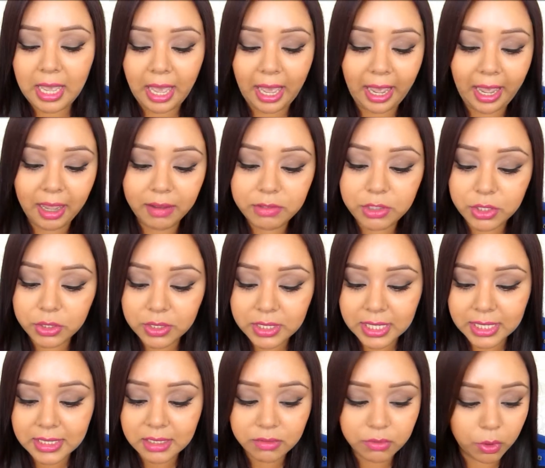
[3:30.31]
I have two
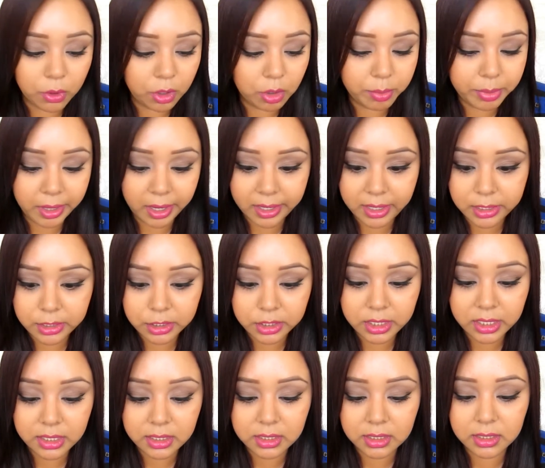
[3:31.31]
sets of oil blotting
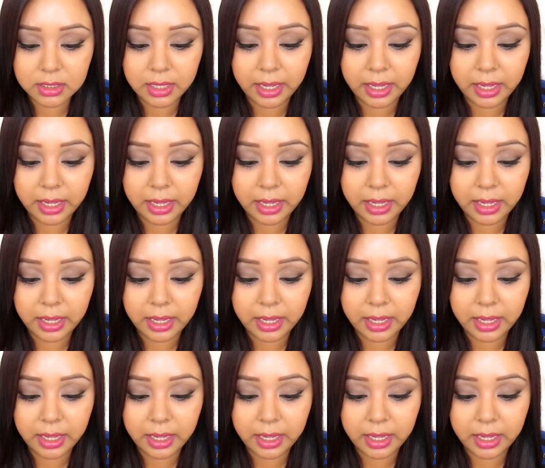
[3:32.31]
sheets.